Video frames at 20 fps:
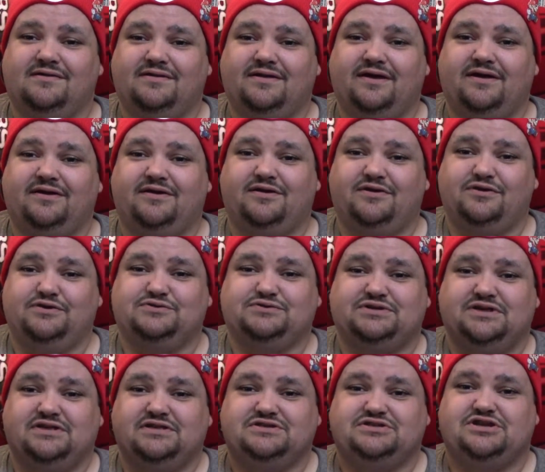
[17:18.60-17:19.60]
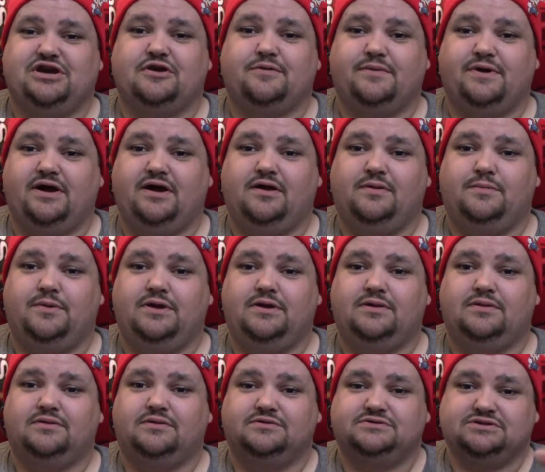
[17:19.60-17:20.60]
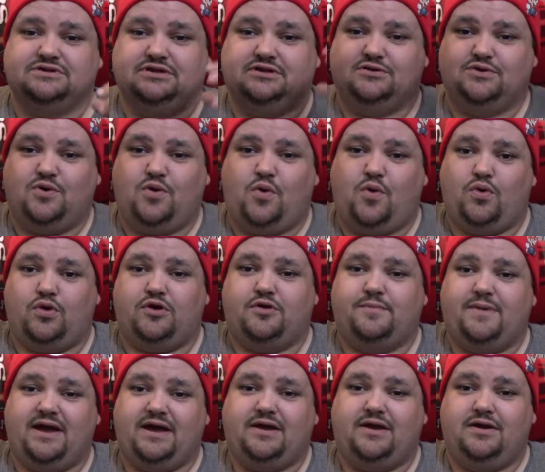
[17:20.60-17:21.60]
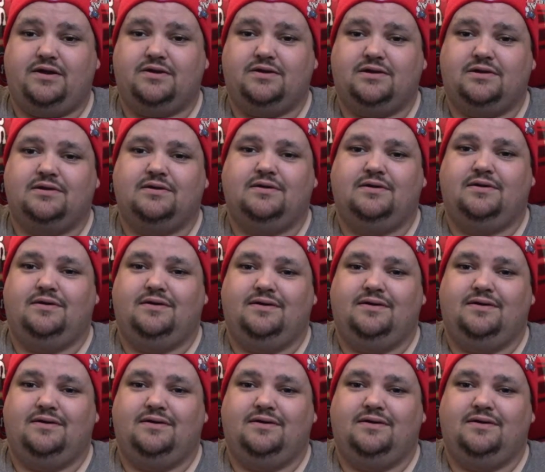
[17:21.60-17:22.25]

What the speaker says: Like, you see the chair behind me? There's a little corner back here.